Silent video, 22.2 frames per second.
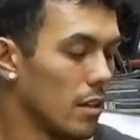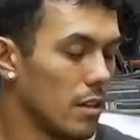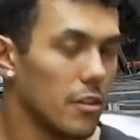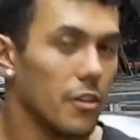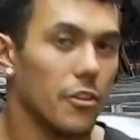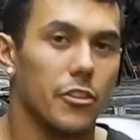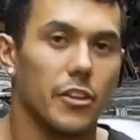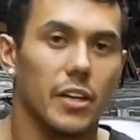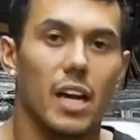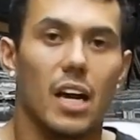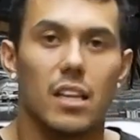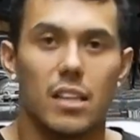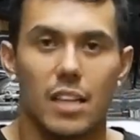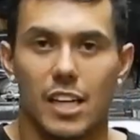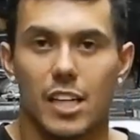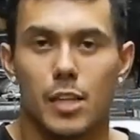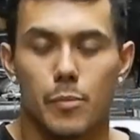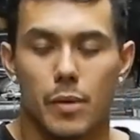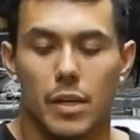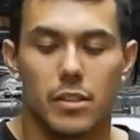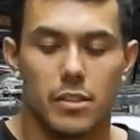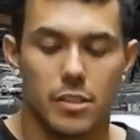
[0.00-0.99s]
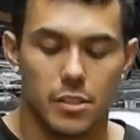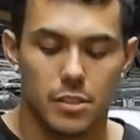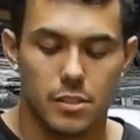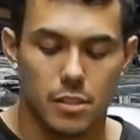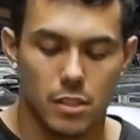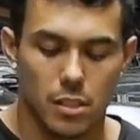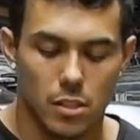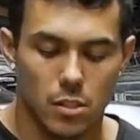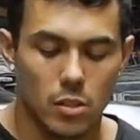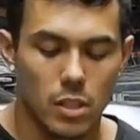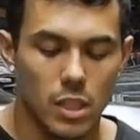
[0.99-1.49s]
The thing I like about these
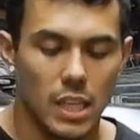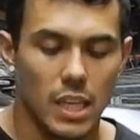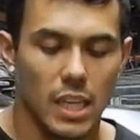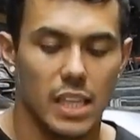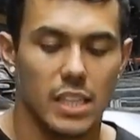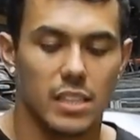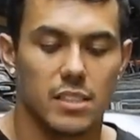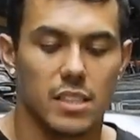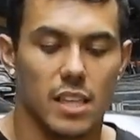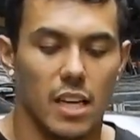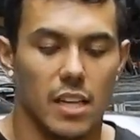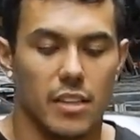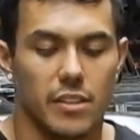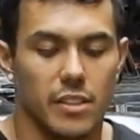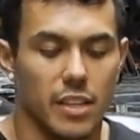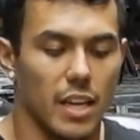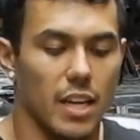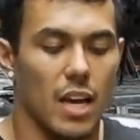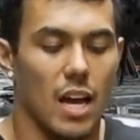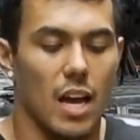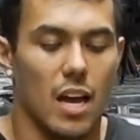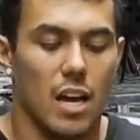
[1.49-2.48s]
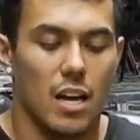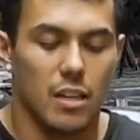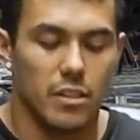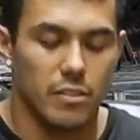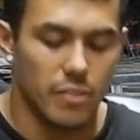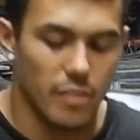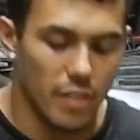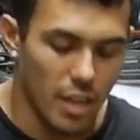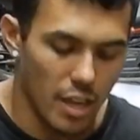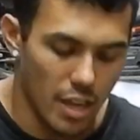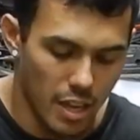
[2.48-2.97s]
though is that they
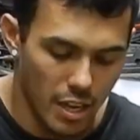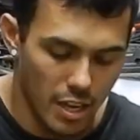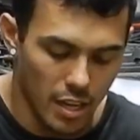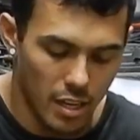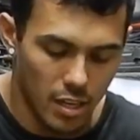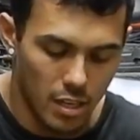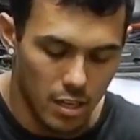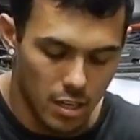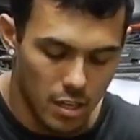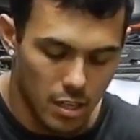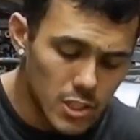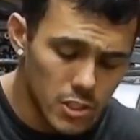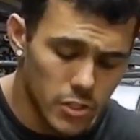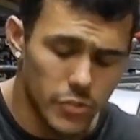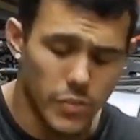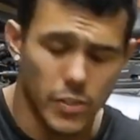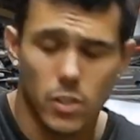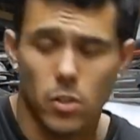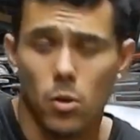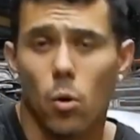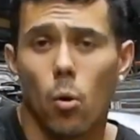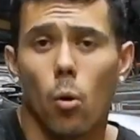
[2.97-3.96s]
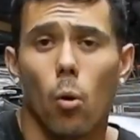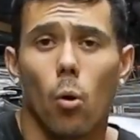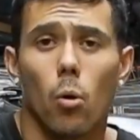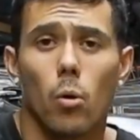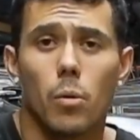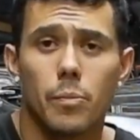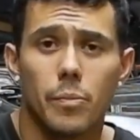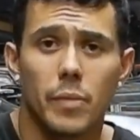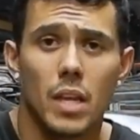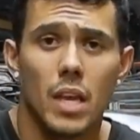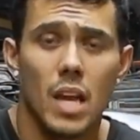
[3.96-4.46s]
have a spherical
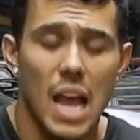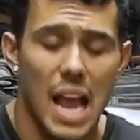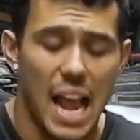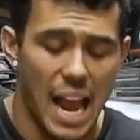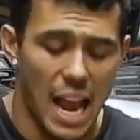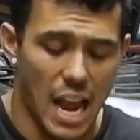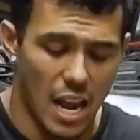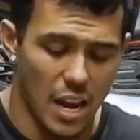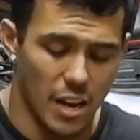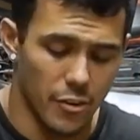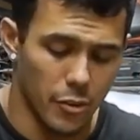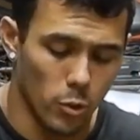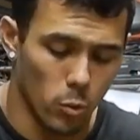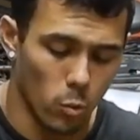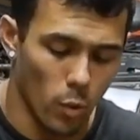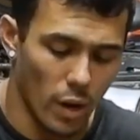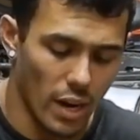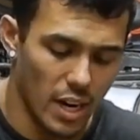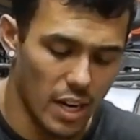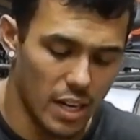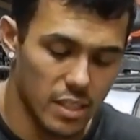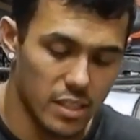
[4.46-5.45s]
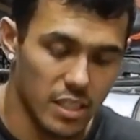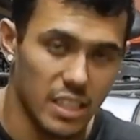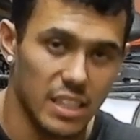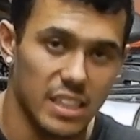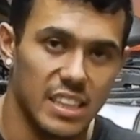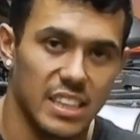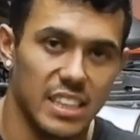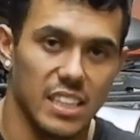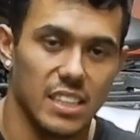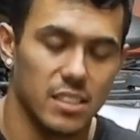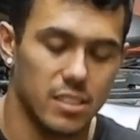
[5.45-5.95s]
hole, and the way
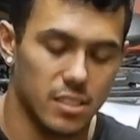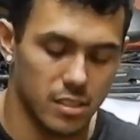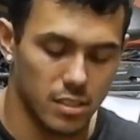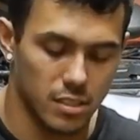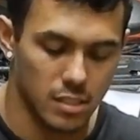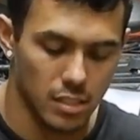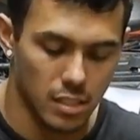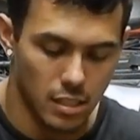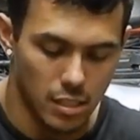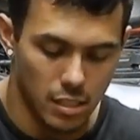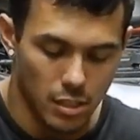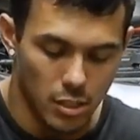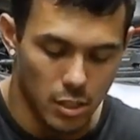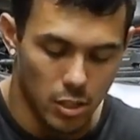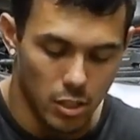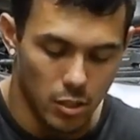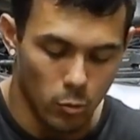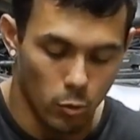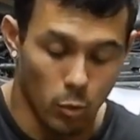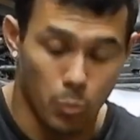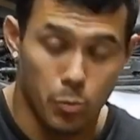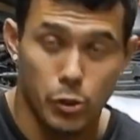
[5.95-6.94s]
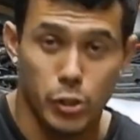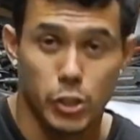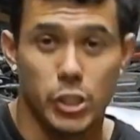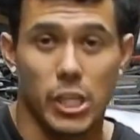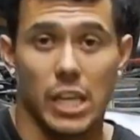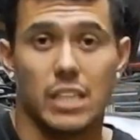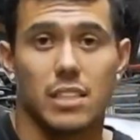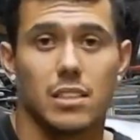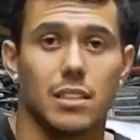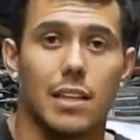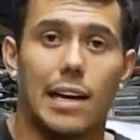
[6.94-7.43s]
that this will
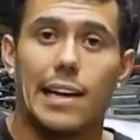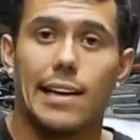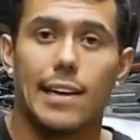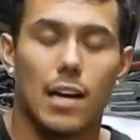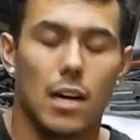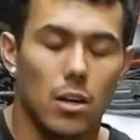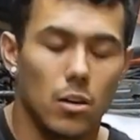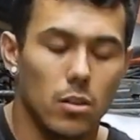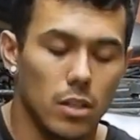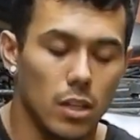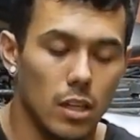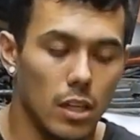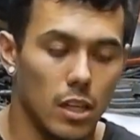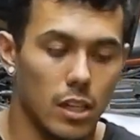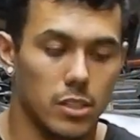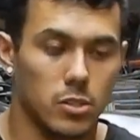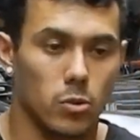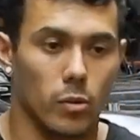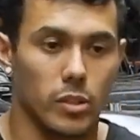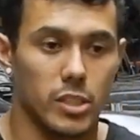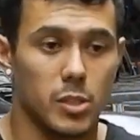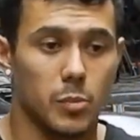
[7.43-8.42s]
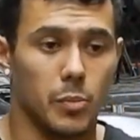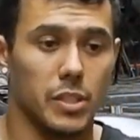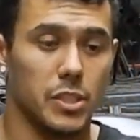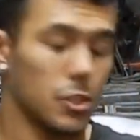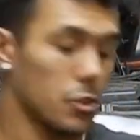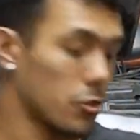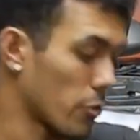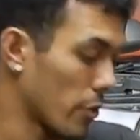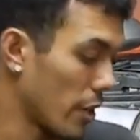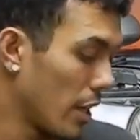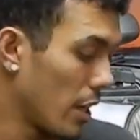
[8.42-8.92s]
project light out is going to be
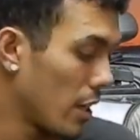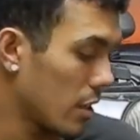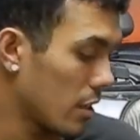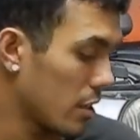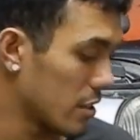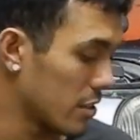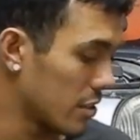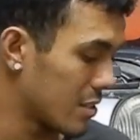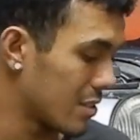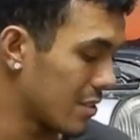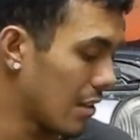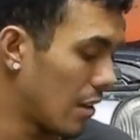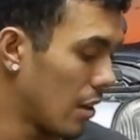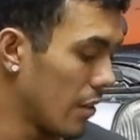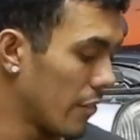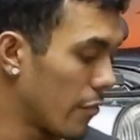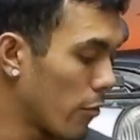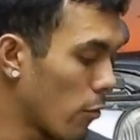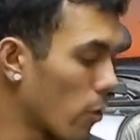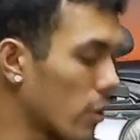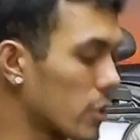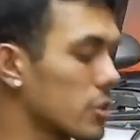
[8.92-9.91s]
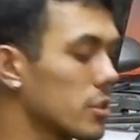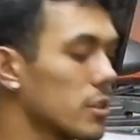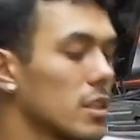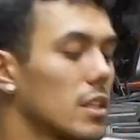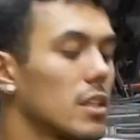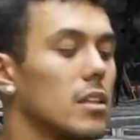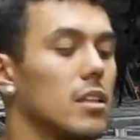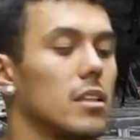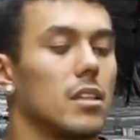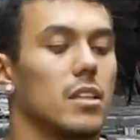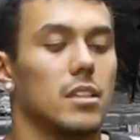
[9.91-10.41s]
straight, because
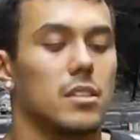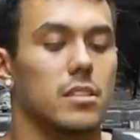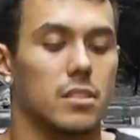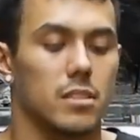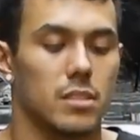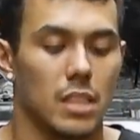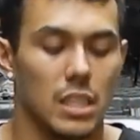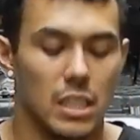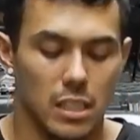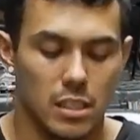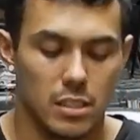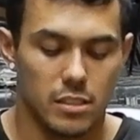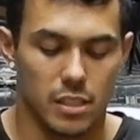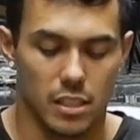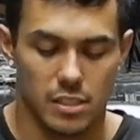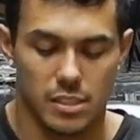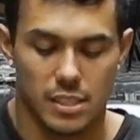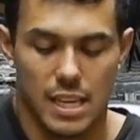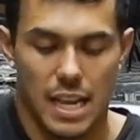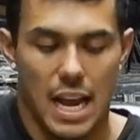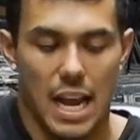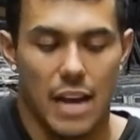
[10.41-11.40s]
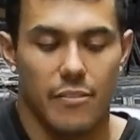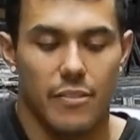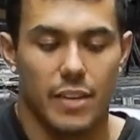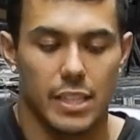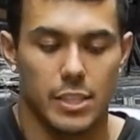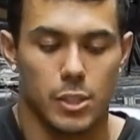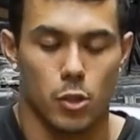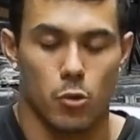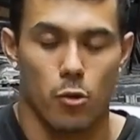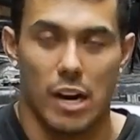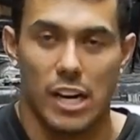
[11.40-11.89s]
unfortunately this doesn't have
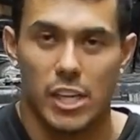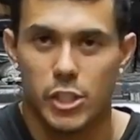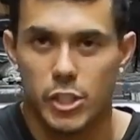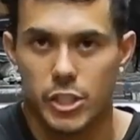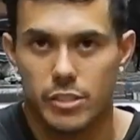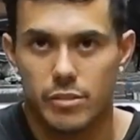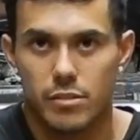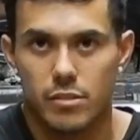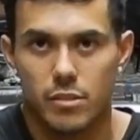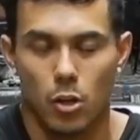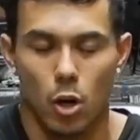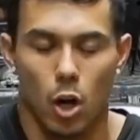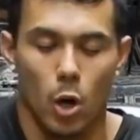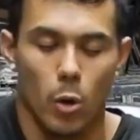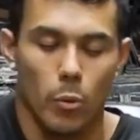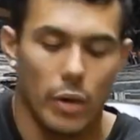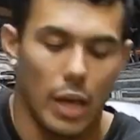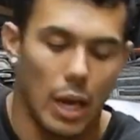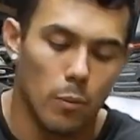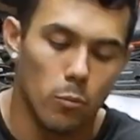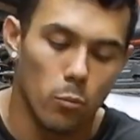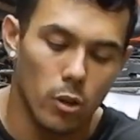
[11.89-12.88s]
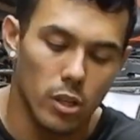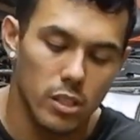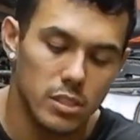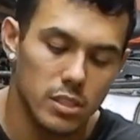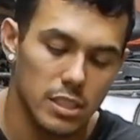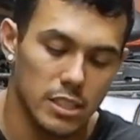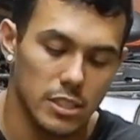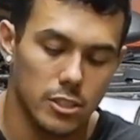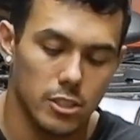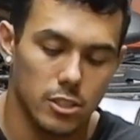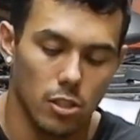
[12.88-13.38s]
that direction, the OEM
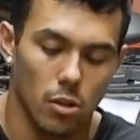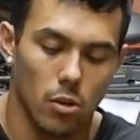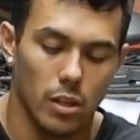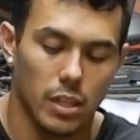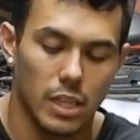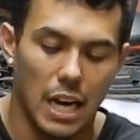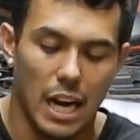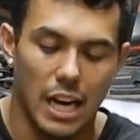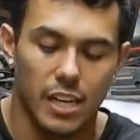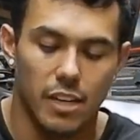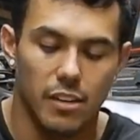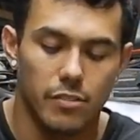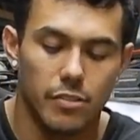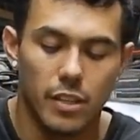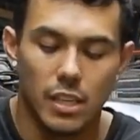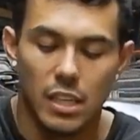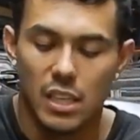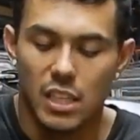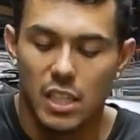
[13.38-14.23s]
ones, and so it kind of